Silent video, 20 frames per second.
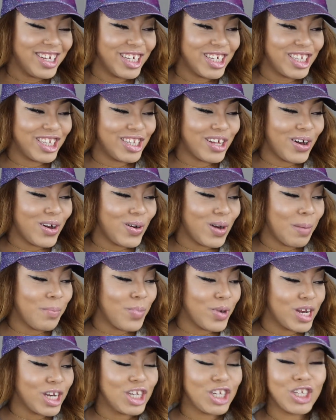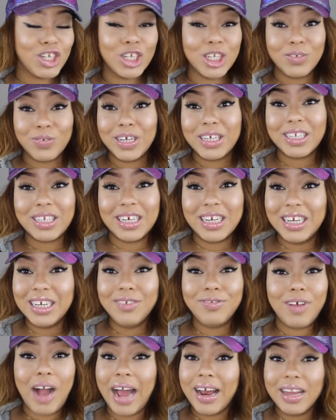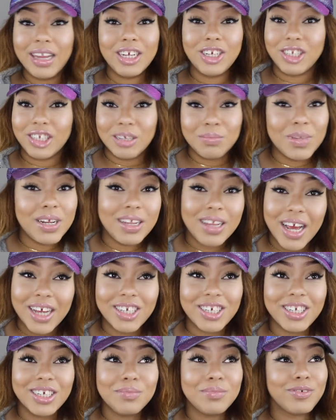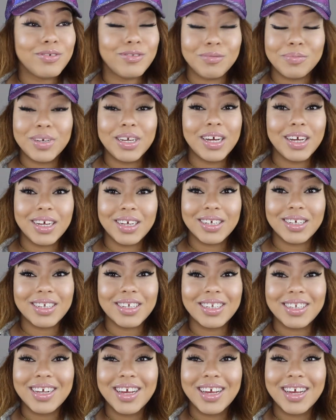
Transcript: So I'm pretty sure the reason he finally just admitted that shit was because